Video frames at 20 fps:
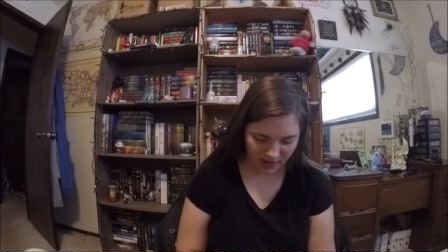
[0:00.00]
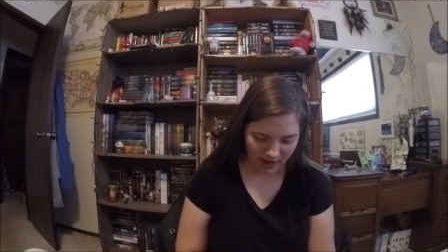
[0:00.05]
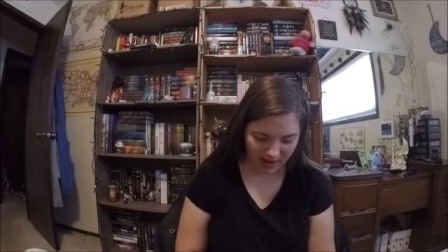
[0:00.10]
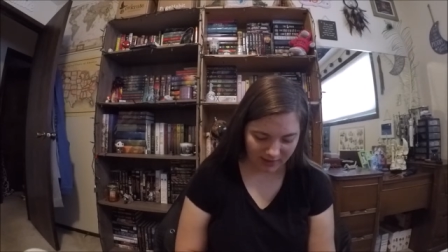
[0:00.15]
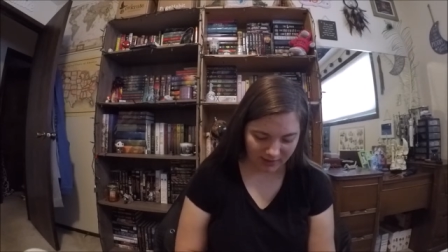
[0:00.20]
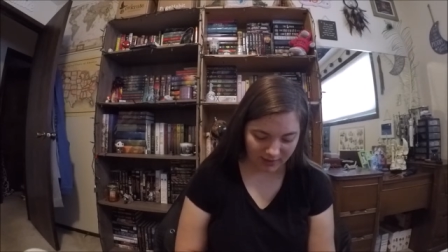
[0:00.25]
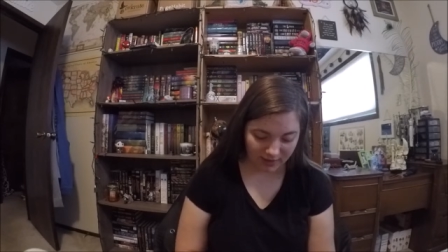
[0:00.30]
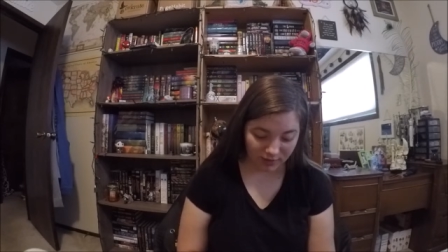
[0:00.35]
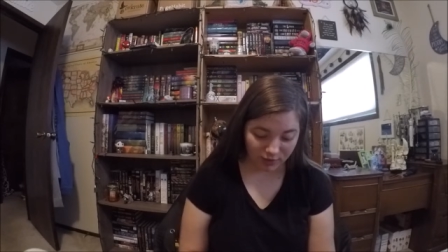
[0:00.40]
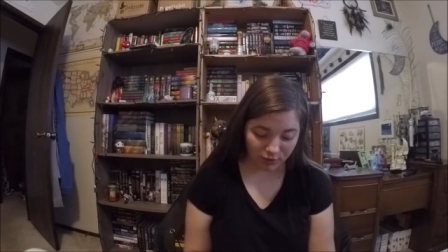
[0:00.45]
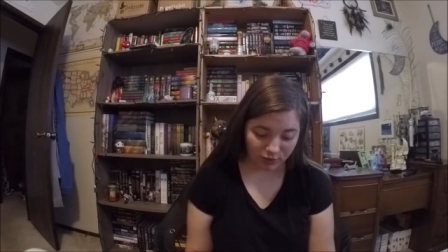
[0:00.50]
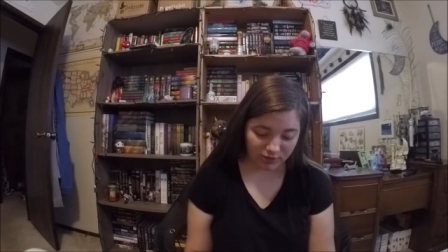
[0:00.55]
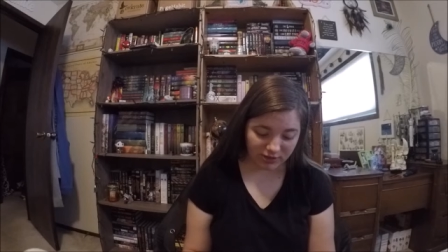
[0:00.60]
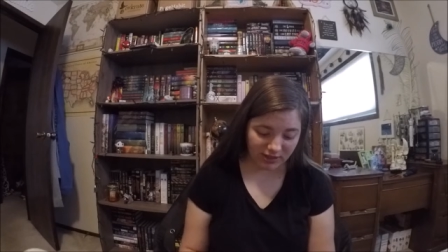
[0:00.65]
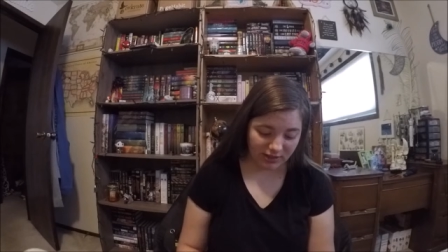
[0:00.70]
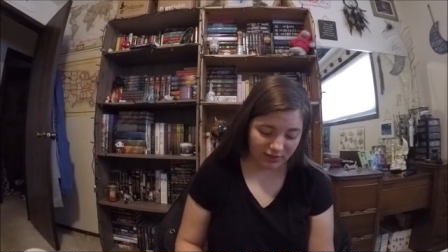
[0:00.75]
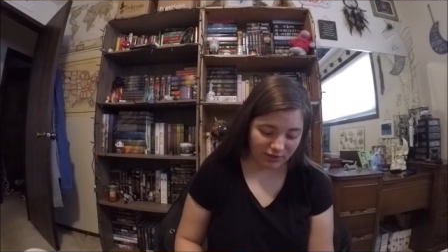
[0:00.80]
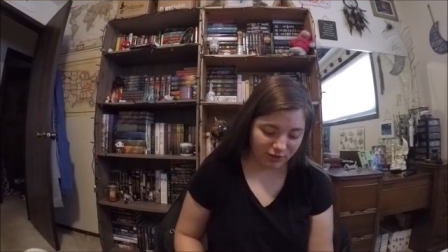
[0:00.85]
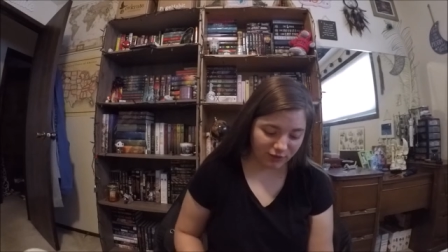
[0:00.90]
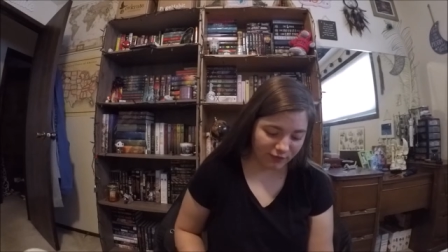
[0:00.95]
and then
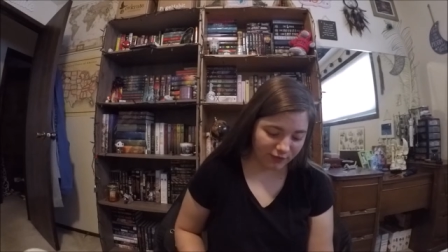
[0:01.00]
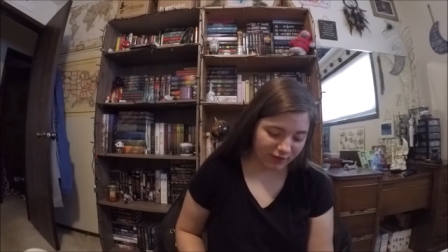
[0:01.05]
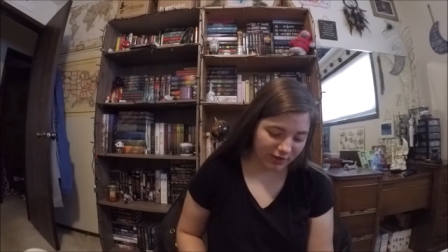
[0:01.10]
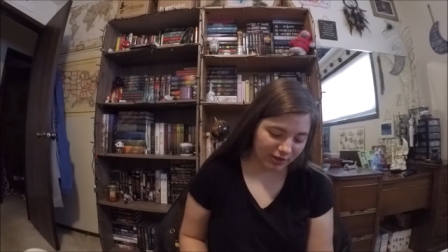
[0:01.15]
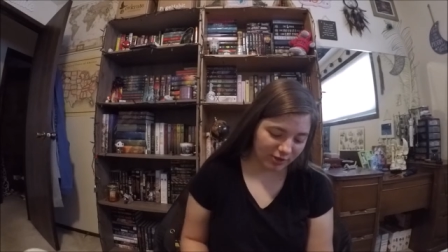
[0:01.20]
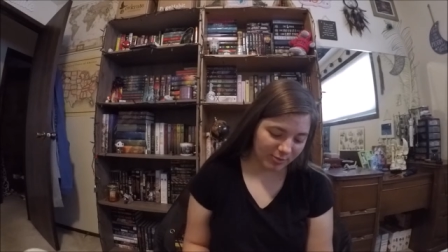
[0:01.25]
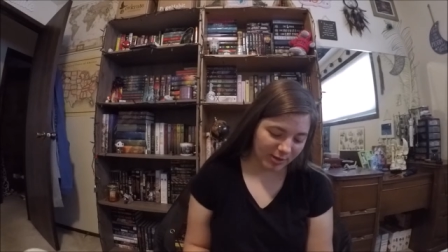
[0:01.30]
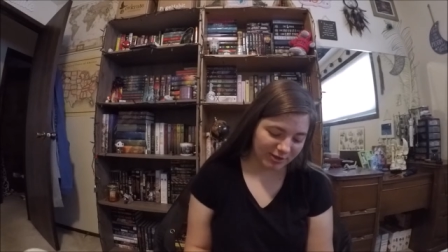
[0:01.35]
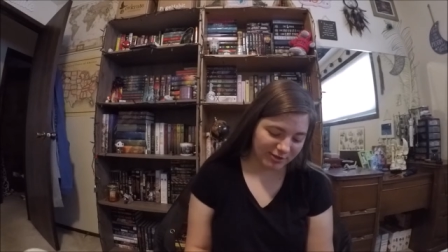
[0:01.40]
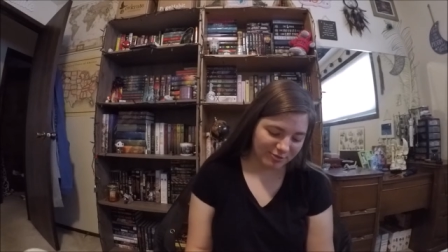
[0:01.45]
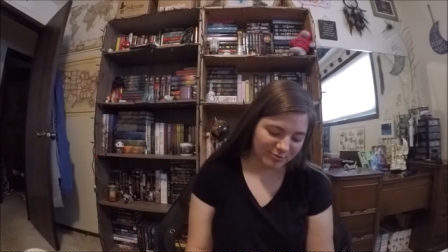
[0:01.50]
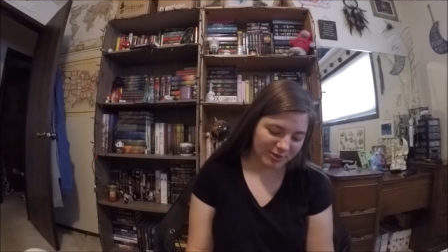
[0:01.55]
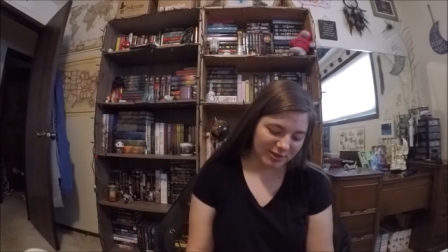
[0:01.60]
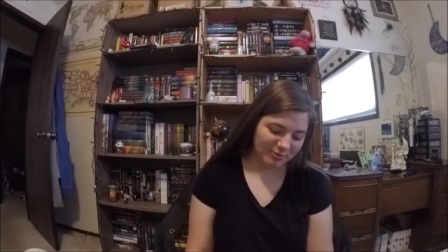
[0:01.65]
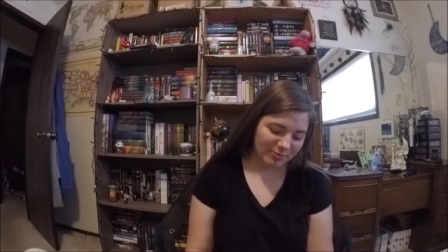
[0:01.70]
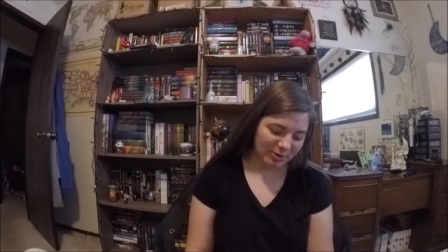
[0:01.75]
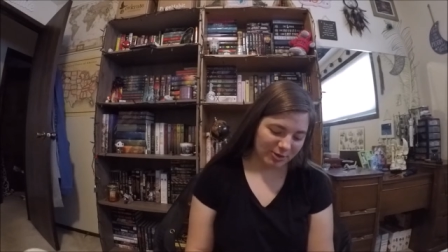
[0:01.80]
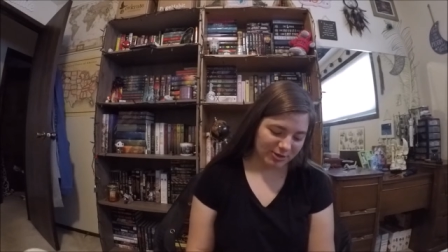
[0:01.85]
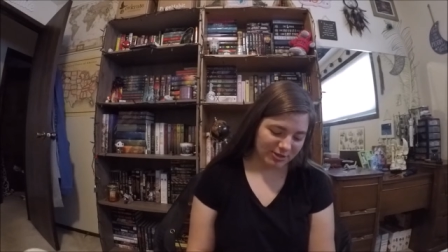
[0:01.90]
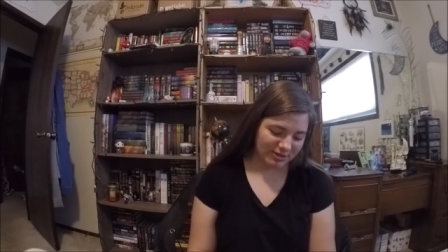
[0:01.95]
13. Do you feel like you buy too many
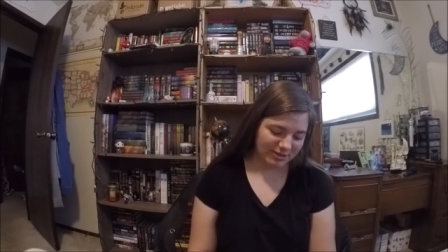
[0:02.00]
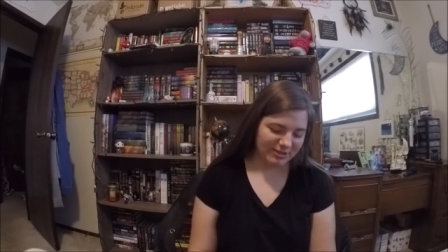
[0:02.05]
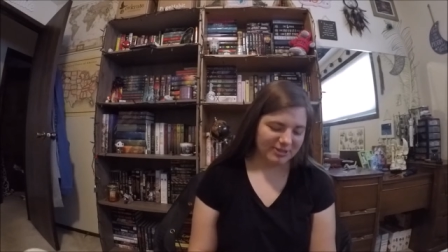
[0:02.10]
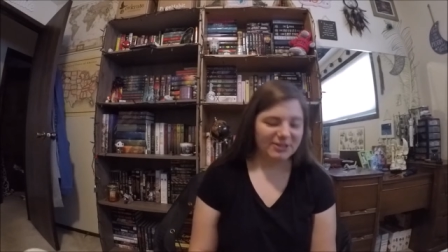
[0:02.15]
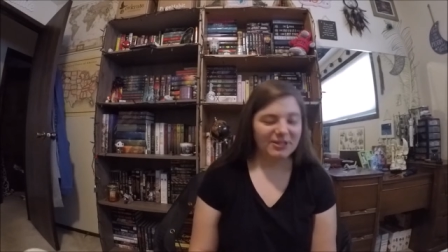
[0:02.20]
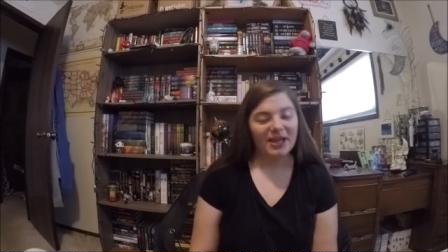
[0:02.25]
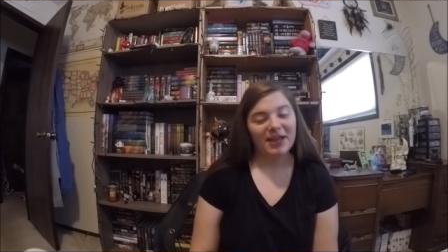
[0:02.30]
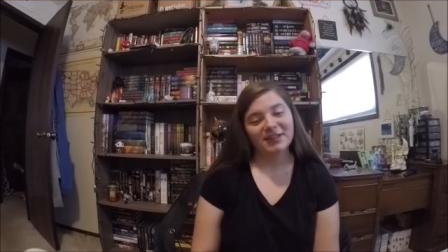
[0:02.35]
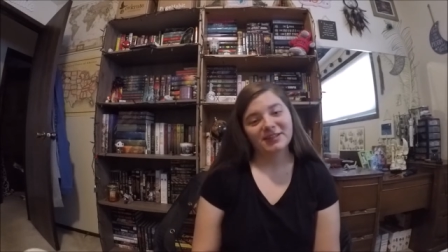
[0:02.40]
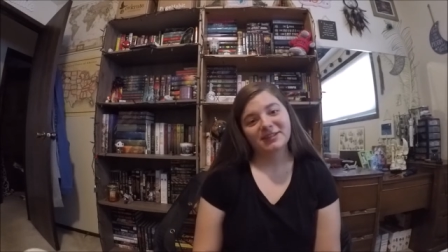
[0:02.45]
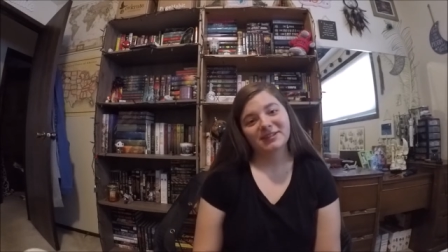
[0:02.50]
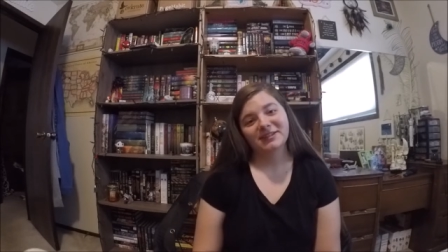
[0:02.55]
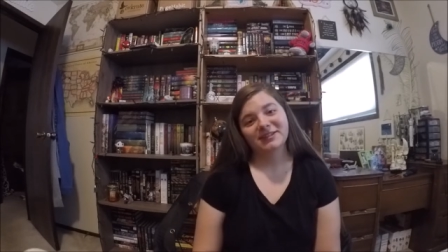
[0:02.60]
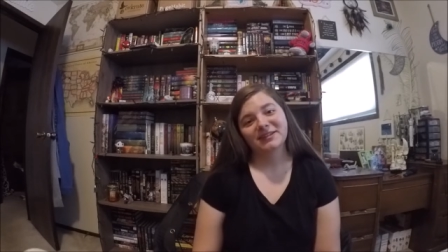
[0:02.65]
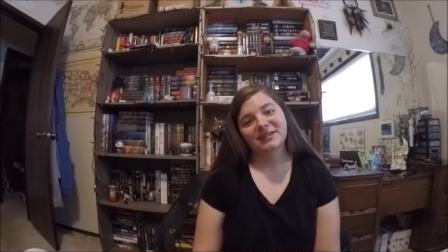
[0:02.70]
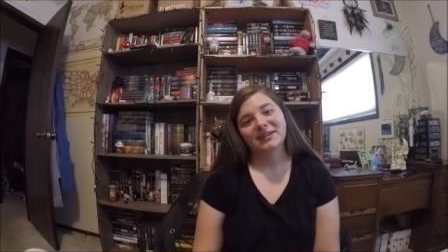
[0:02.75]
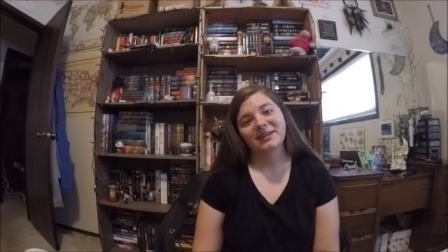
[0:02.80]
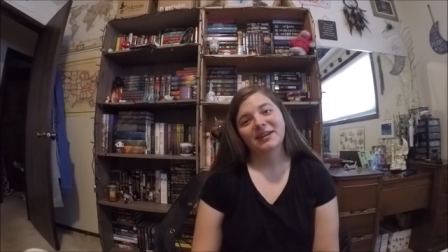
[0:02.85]
books? Yes.